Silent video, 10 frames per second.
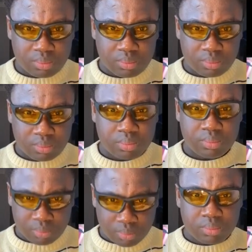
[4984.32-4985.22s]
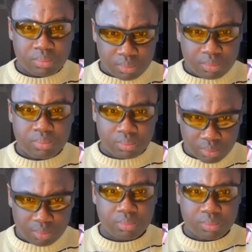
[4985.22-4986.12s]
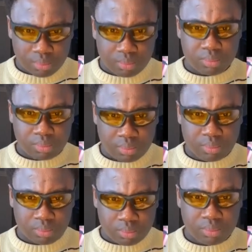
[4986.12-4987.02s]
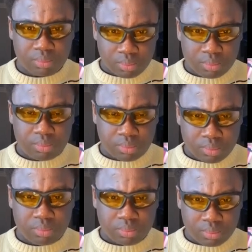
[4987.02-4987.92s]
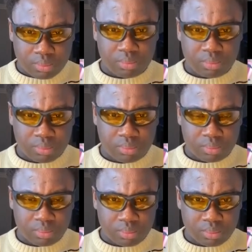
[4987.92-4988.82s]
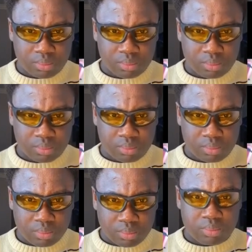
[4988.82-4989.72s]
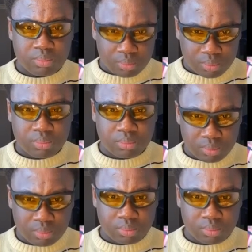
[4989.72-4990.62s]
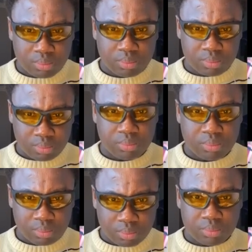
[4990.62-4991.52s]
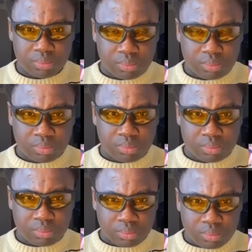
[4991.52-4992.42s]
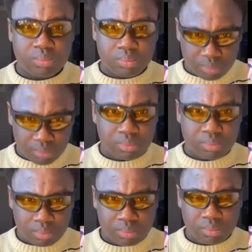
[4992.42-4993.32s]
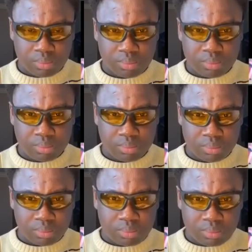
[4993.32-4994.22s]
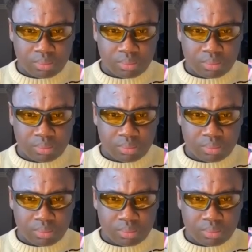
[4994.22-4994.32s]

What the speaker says: Mamma dear and they are under government. It may be seen me a more Dubai airport. Me aircraft appearance. Then Kofa be Remu or Hanum,